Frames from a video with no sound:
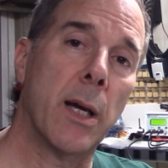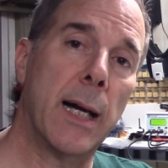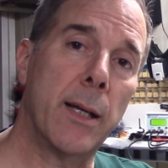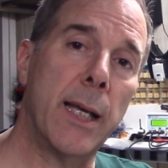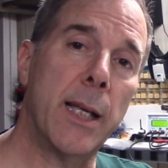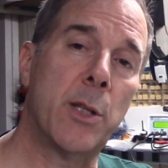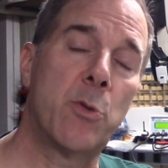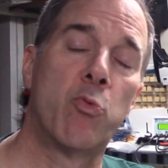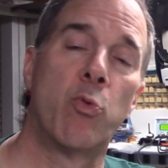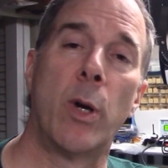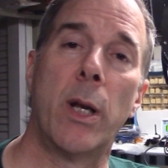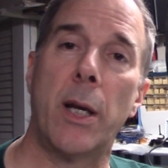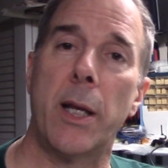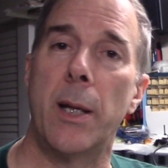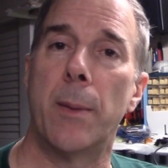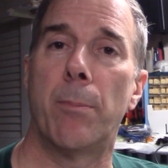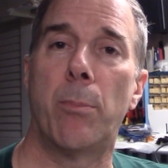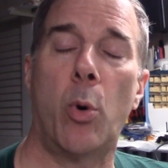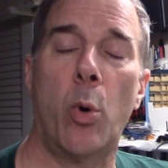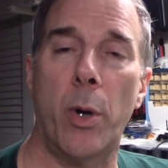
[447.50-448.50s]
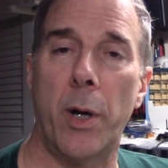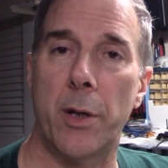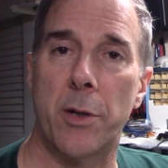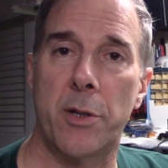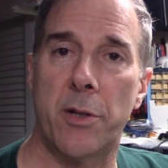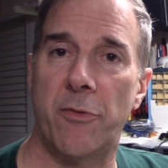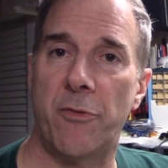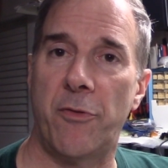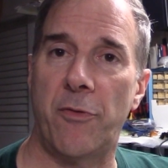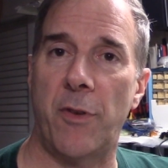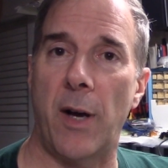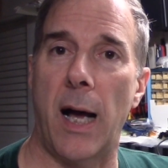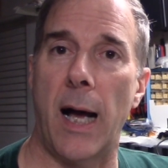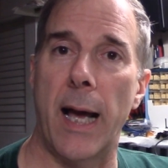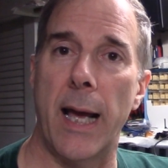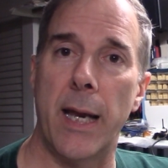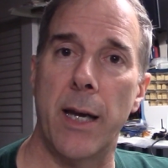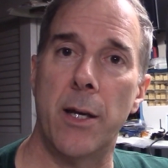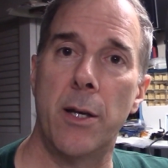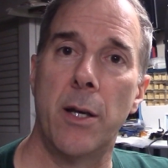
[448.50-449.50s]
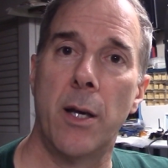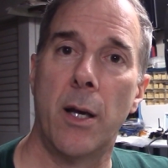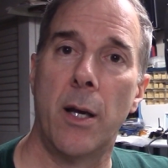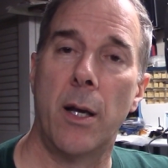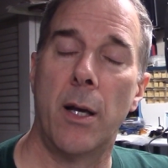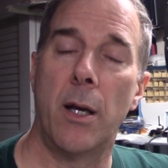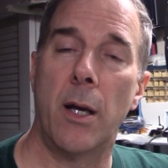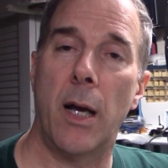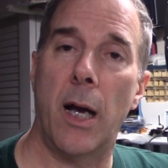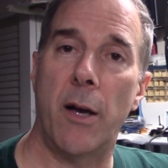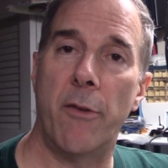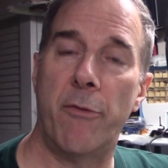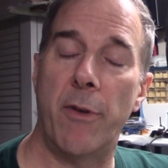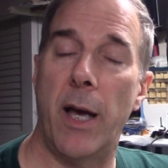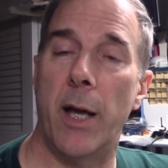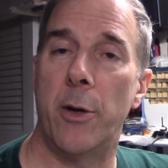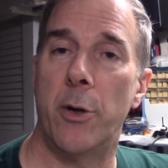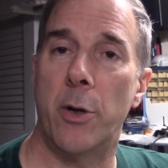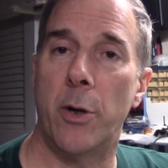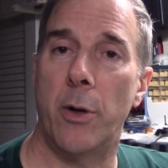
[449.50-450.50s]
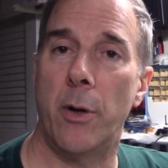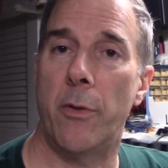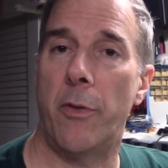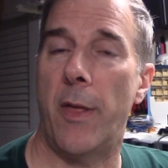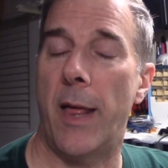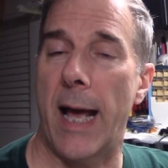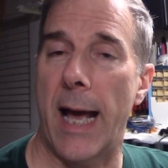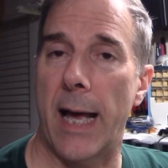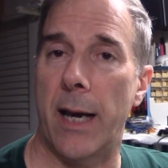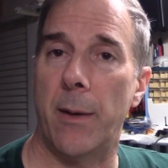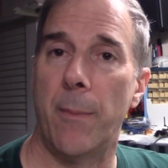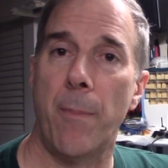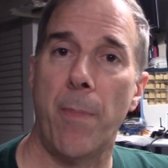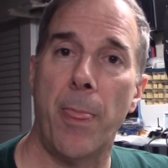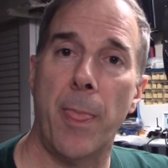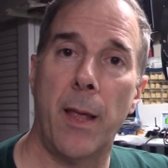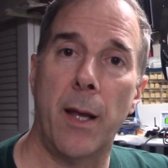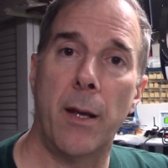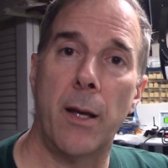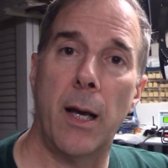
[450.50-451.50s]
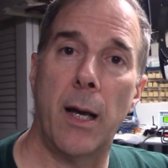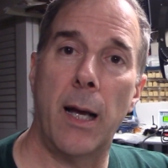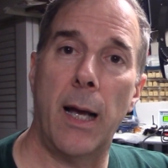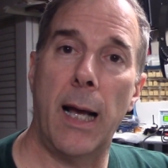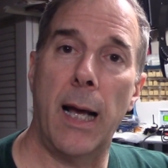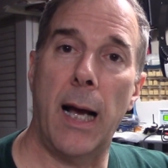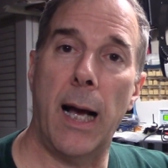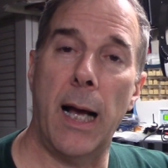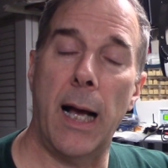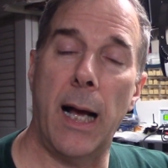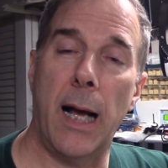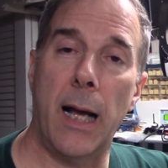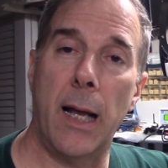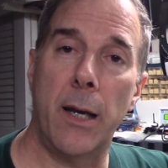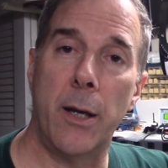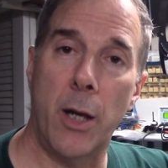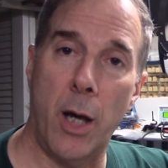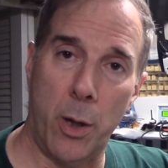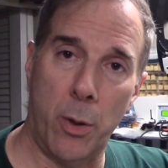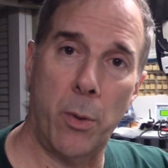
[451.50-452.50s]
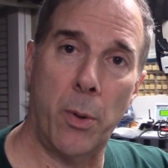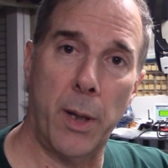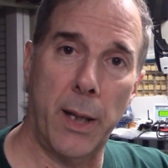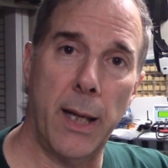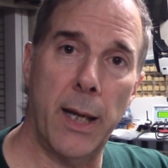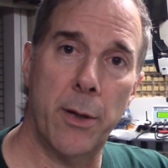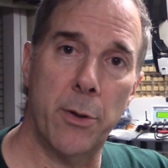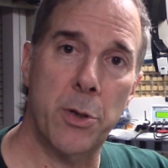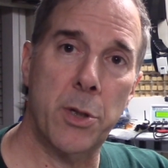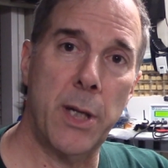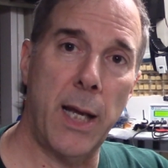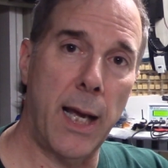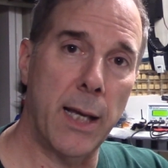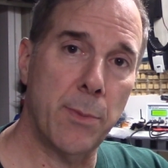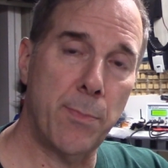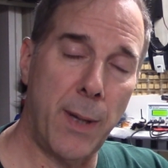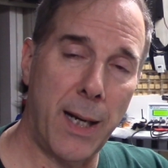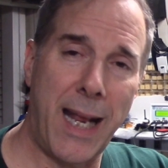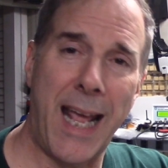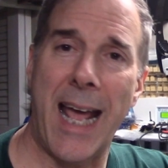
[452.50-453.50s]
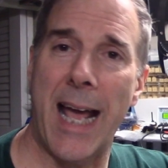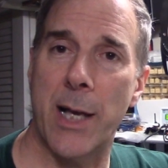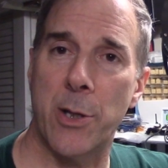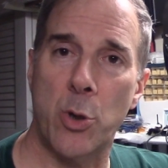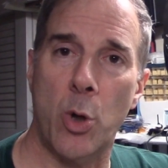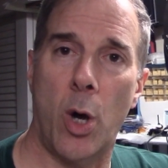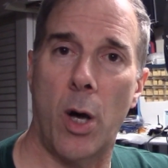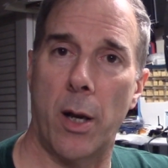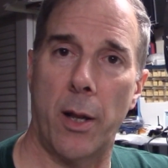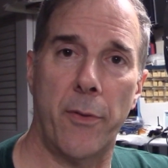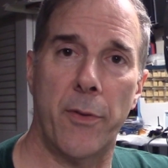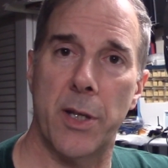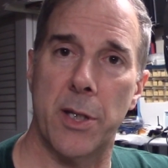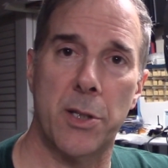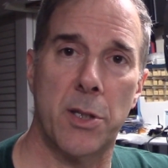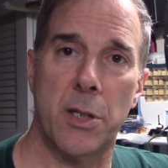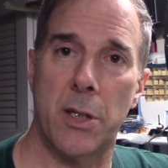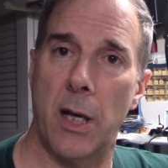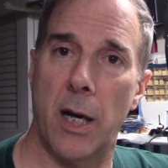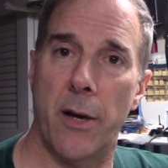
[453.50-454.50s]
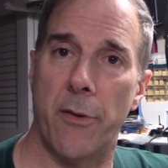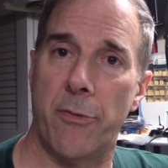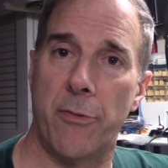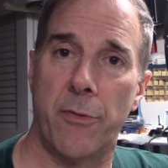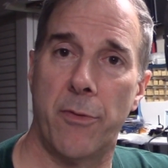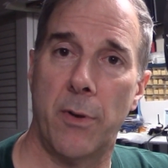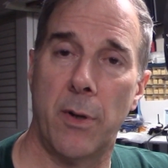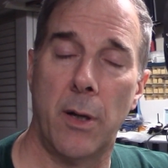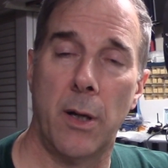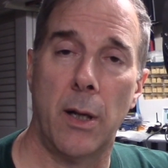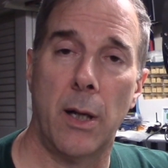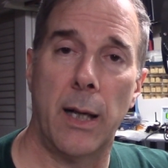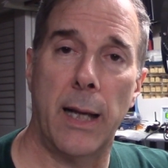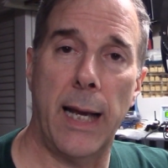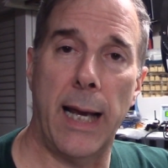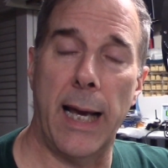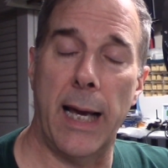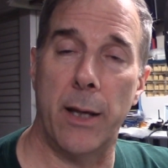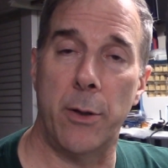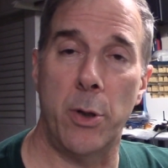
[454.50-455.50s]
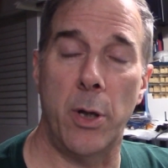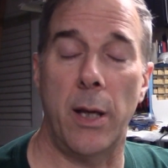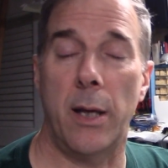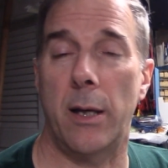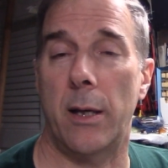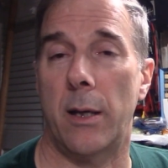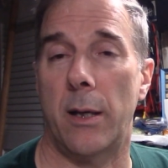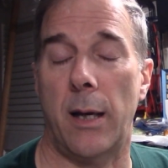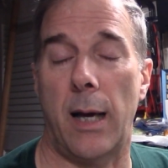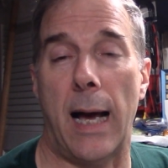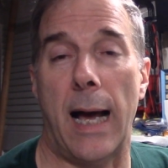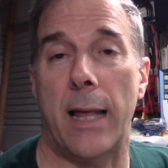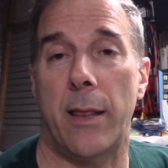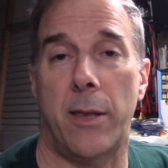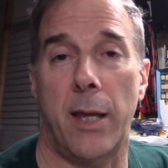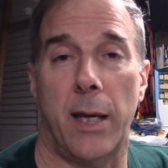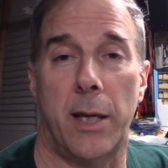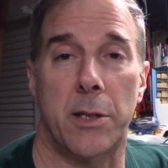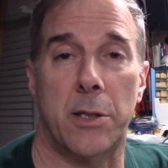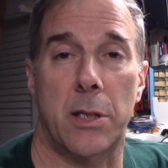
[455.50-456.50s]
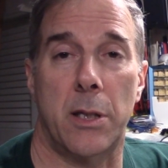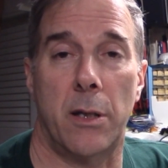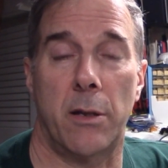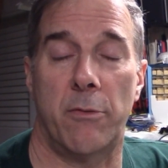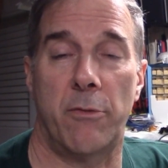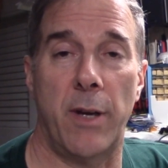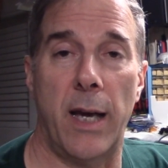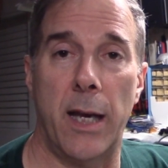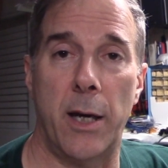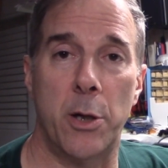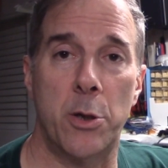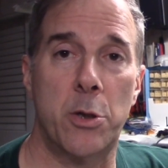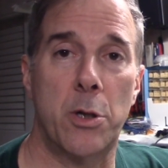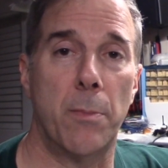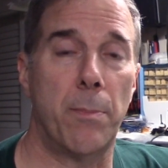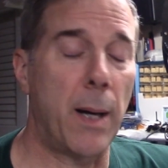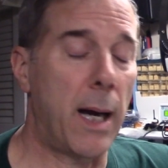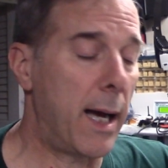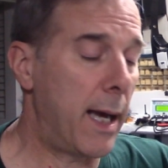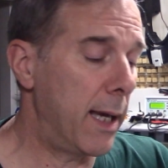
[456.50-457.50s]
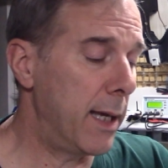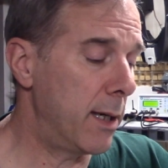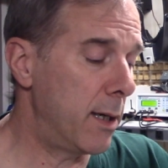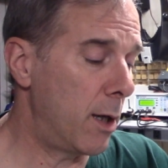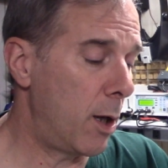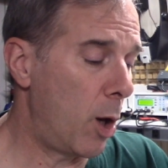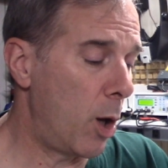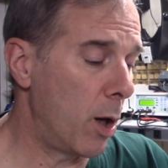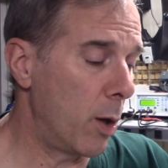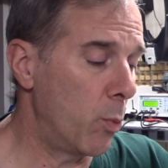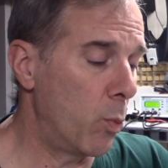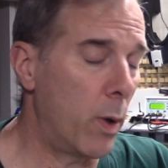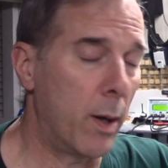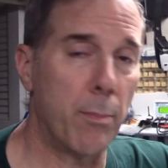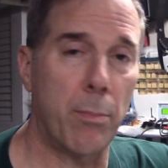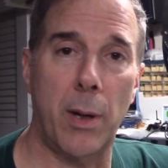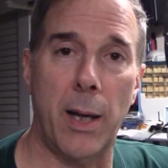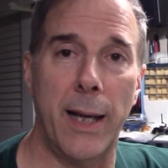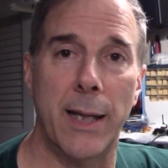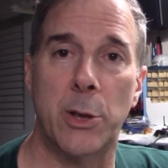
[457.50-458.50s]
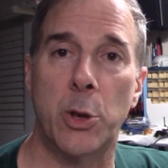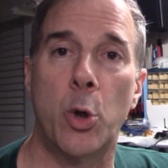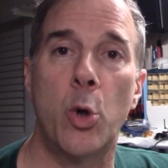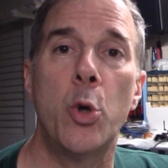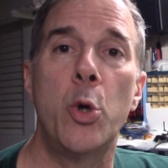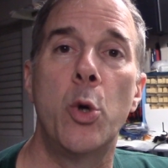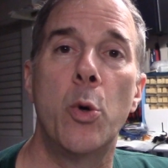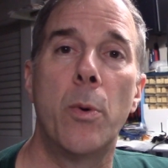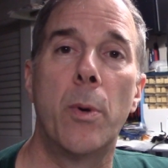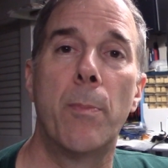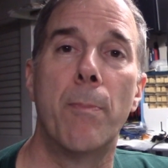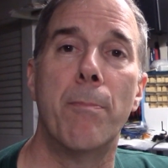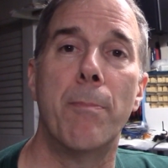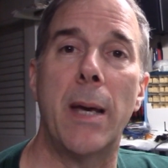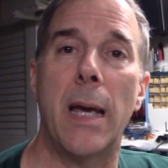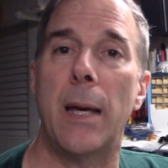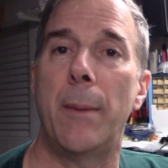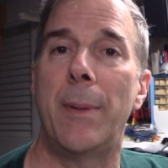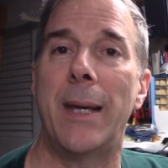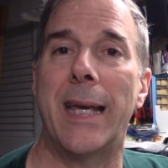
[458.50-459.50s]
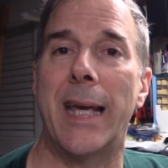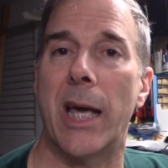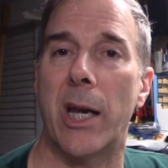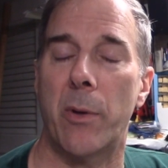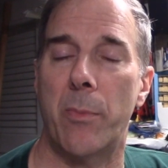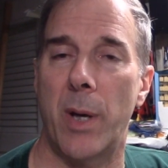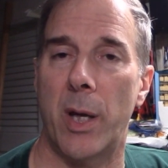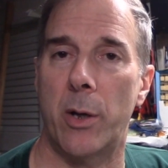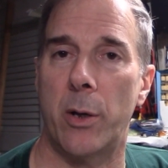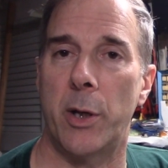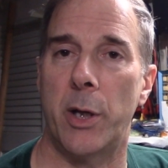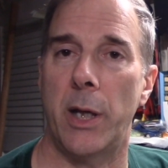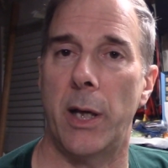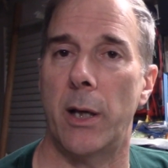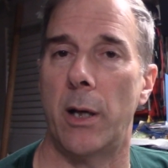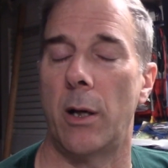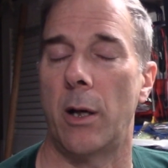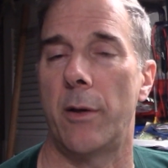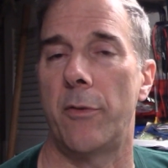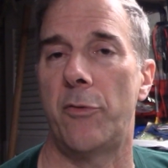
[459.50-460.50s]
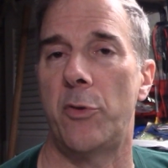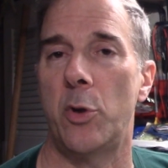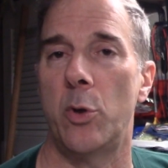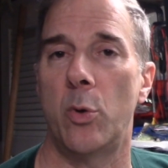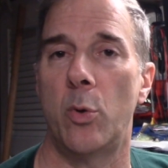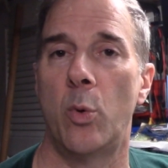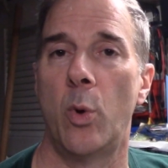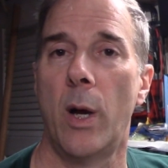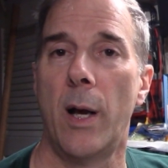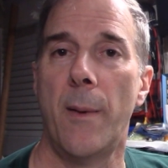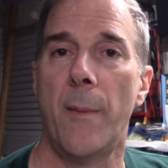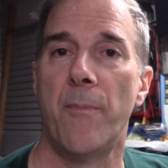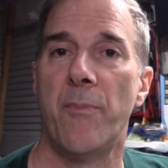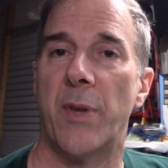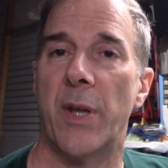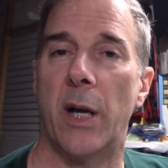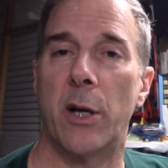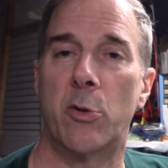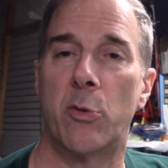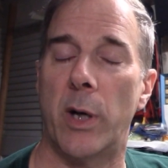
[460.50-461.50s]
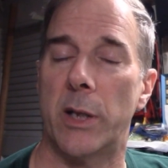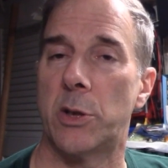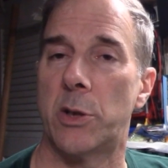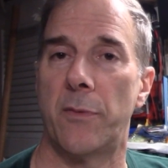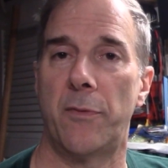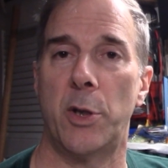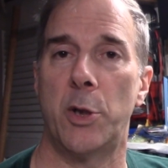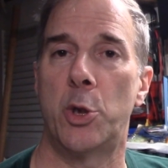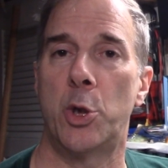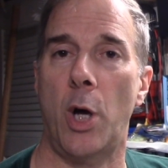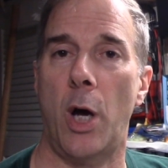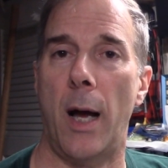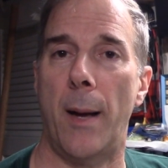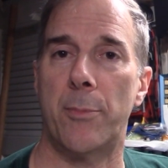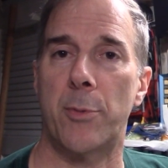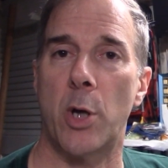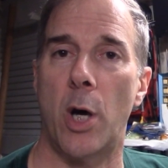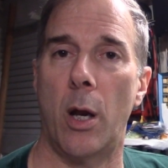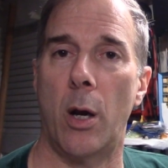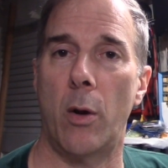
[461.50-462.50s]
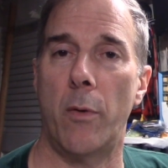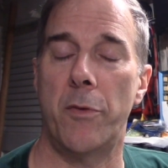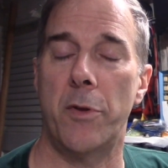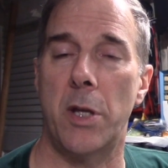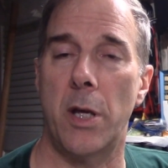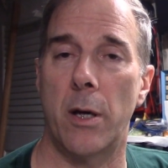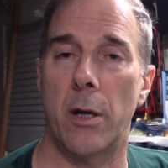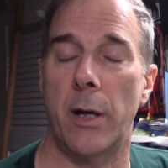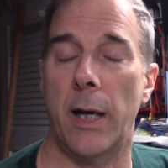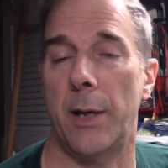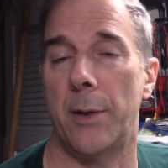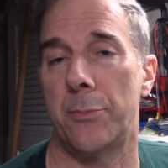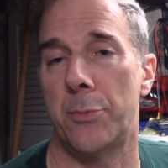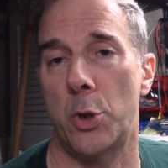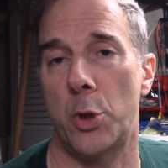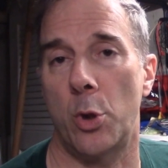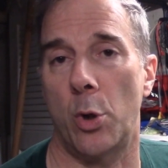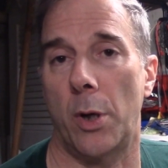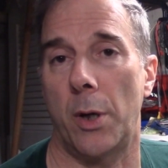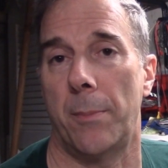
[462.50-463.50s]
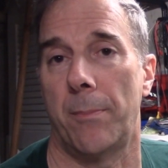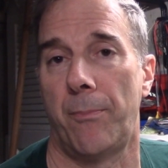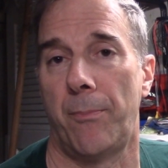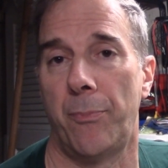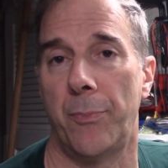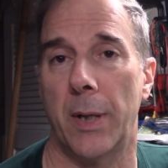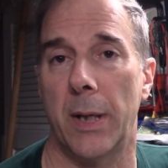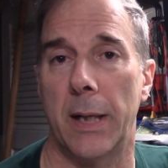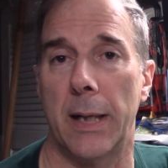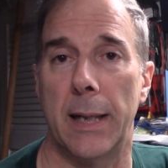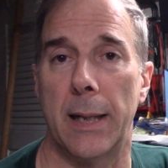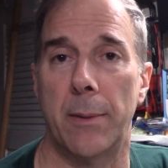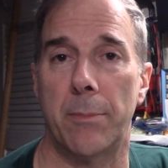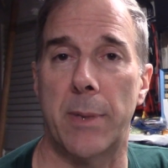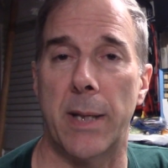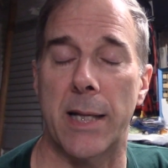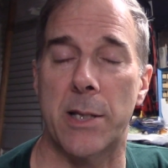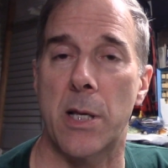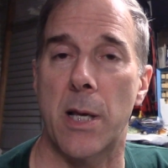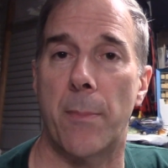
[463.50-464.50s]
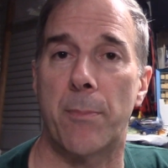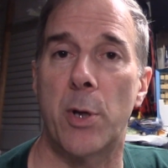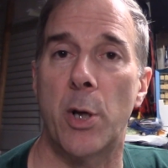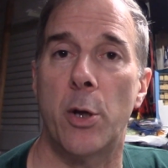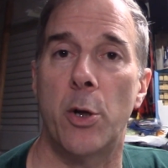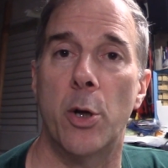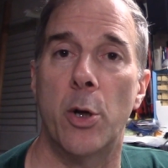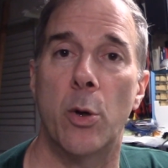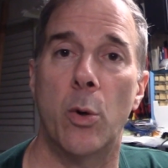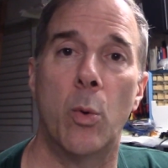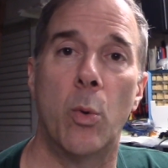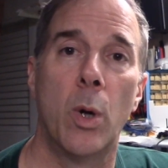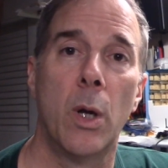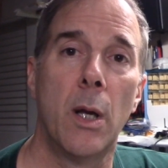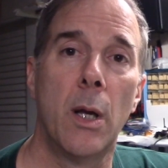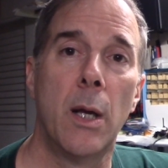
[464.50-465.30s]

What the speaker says: it's really important to find a vendor that not only understands but has all of this stuff. And I think it's an advantage to buy it all in one place. Could you maybe get a better deal if you aggressively shopped all over the internet? Sure. That's up to you.